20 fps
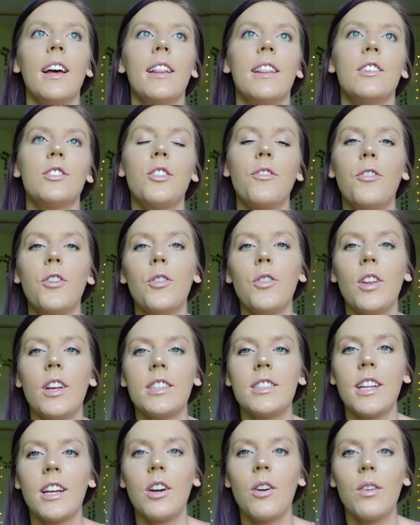there's a few
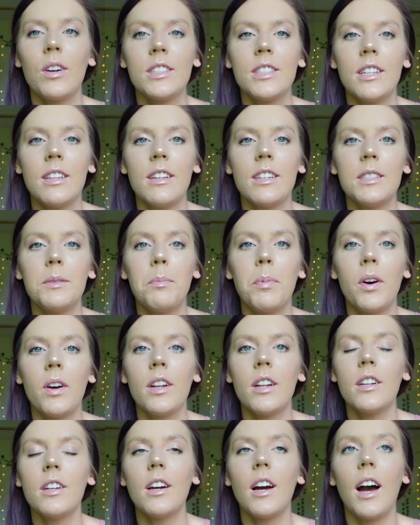things that go into this,
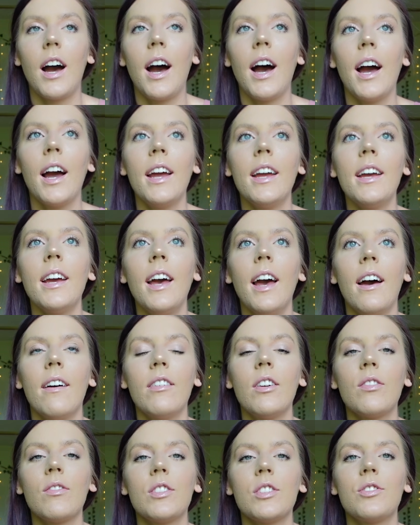but I
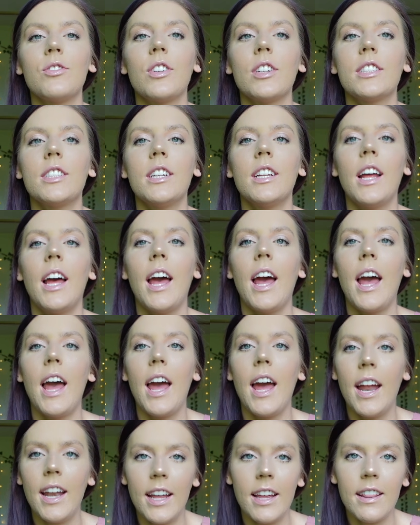haven't restricted
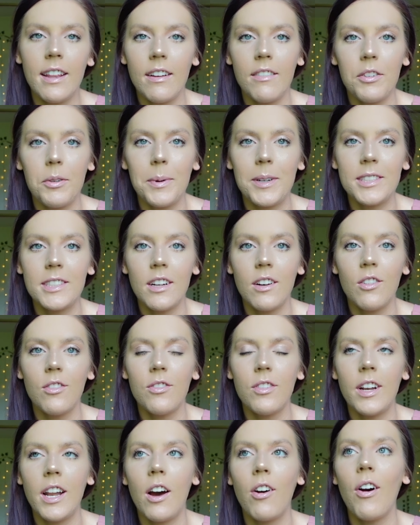anything for
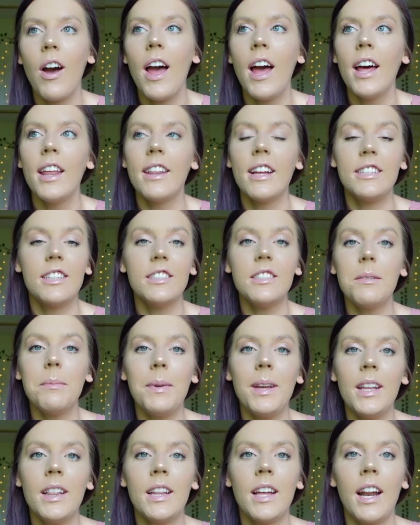myself. Now, that doesn't
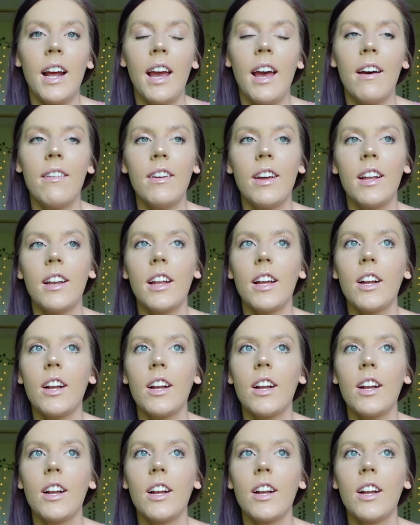mean that I haven't